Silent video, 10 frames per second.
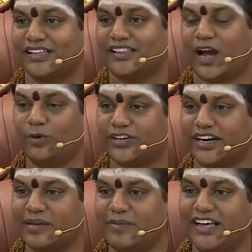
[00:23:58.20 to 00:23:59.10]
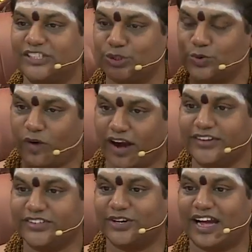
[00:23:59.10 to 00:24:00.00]
The outer image you
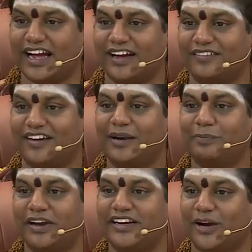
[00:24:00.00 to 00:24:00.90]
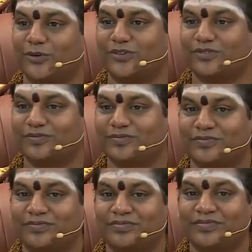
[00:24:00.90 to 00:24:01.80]
want to have and pen down.
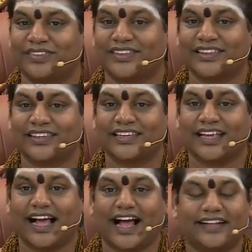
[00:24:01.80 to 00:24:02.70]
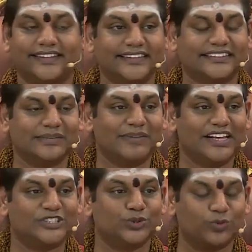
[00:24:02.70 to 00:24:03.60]
Others image you